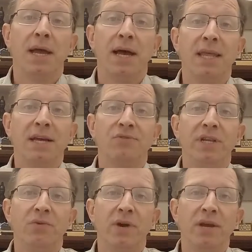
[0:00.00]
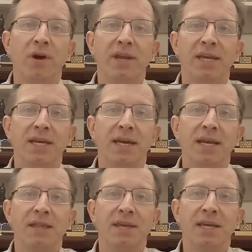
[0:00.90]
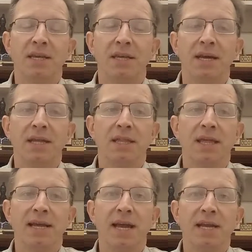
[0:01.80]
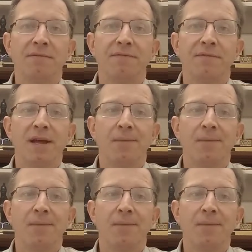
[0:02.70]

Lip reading: And that's really quite worrying, and I think that kind of